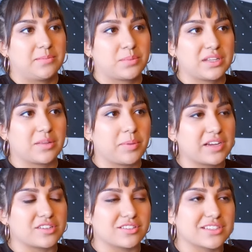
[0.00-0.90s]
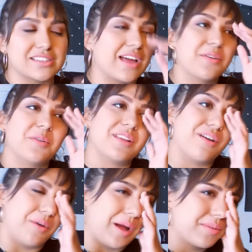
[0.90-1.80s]
print the pictures? Because I don't
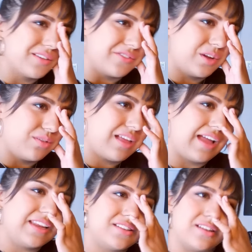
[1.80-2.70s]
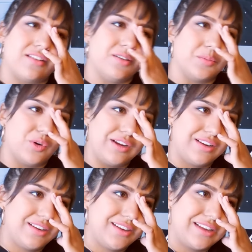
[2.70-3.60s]
know. I'm confused. I need to know more.
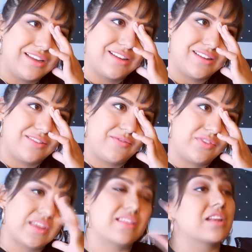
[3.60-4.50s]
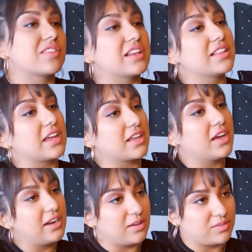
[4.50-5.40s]
Because then if they did like
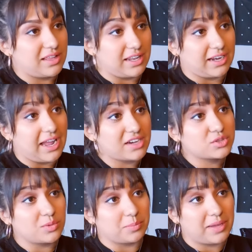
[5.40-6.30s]
cutouts and like actual